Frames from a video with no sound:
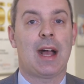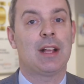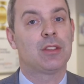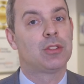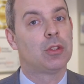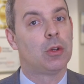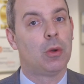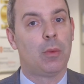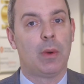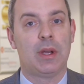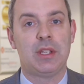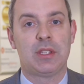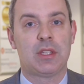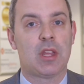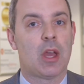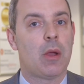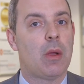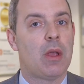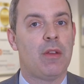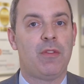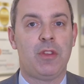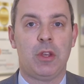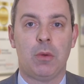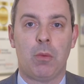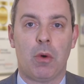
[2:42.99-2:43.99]
As always though,
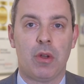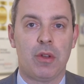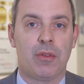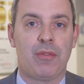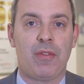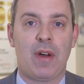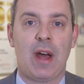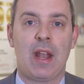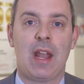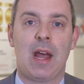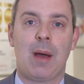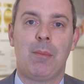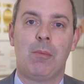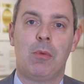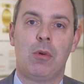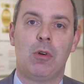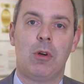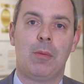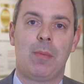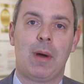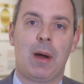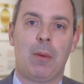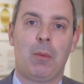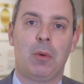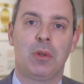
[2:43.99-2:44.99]
if you want to find out
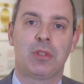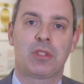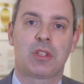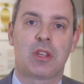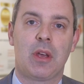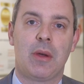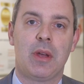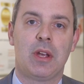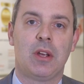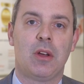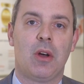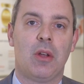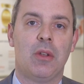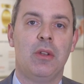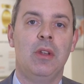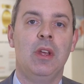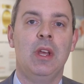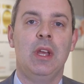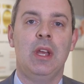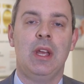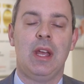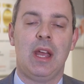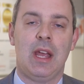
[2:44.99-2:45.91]
more about what's going on